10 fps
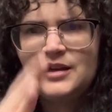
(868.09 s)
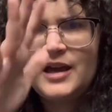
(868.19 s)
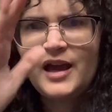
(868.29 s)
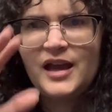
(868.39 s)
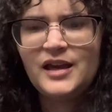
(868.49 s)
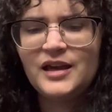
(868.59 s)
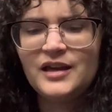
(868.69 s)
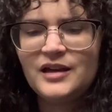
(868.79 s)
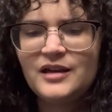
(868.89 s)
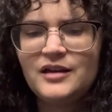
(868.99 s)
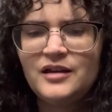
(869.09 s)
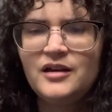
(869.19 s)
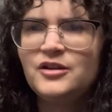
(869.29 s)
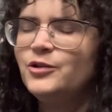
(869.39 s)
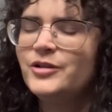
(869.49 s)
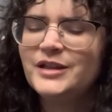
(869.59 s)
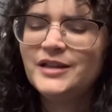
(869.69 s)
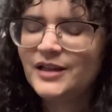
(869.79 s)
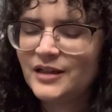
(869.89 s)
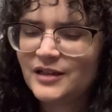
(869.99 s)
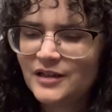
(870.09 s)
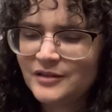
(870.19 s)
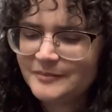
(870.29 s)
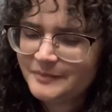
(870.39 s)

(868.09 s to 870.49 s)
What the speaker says: Hey, you're needed.